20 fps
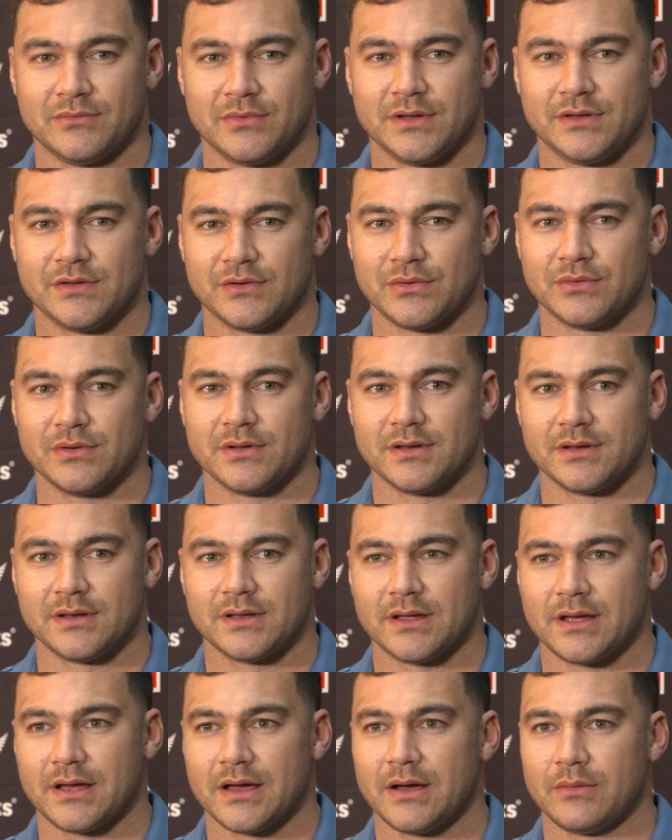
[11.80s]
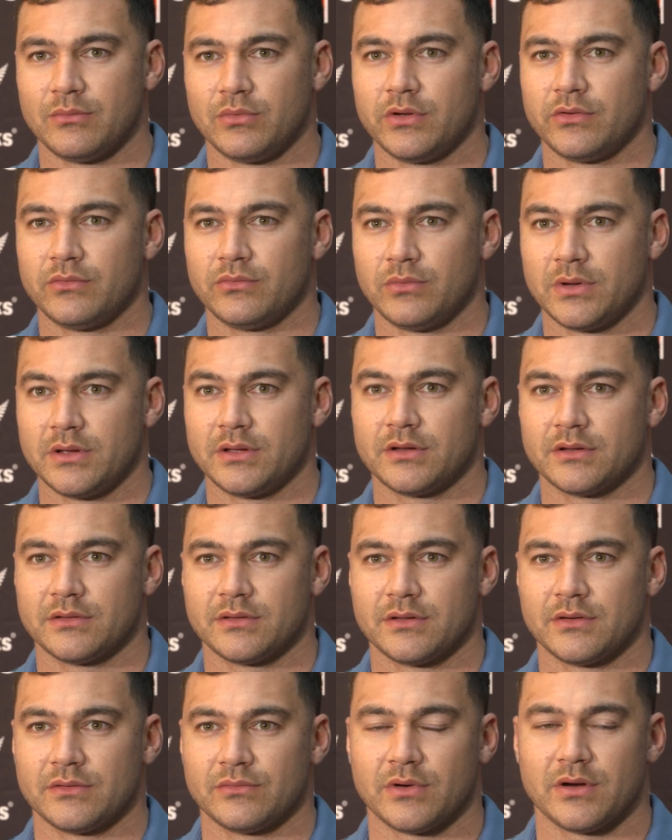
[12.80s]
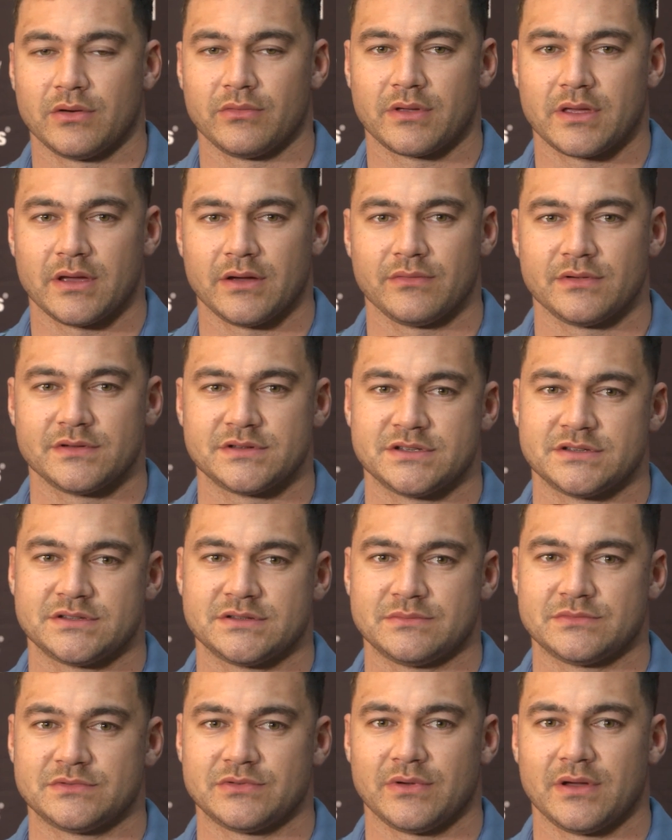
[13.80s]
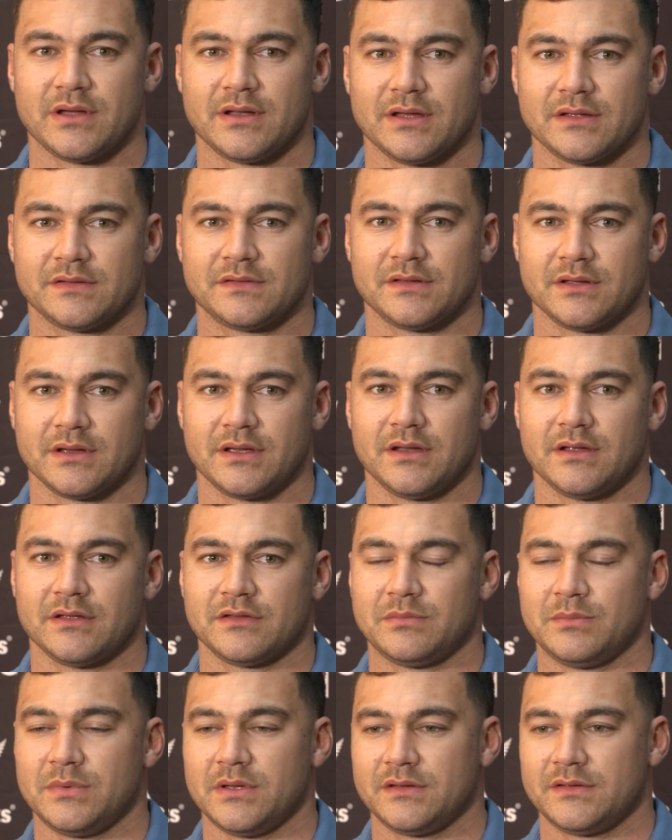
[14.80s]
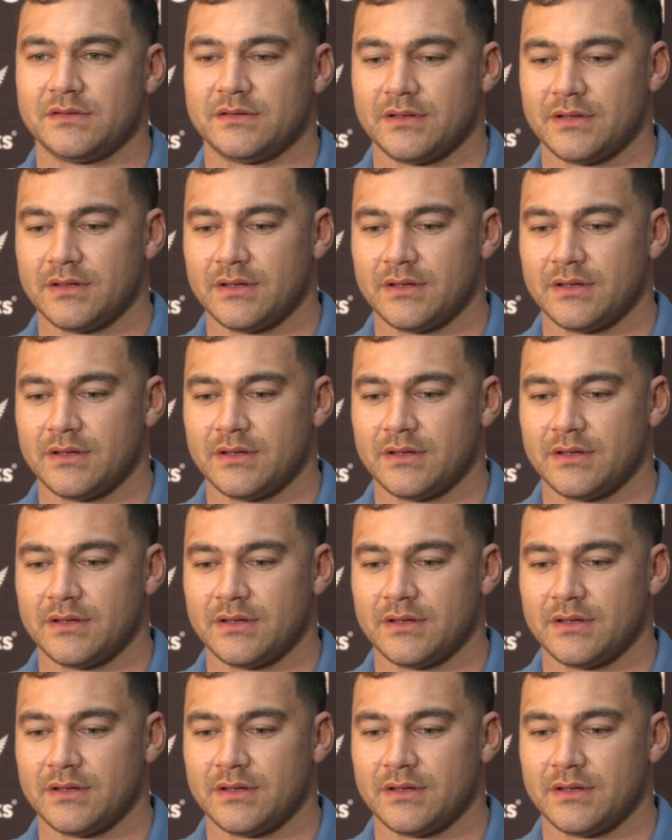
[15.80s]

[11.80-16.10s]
we do and uh, we, we got the right recovery systems around us to get us best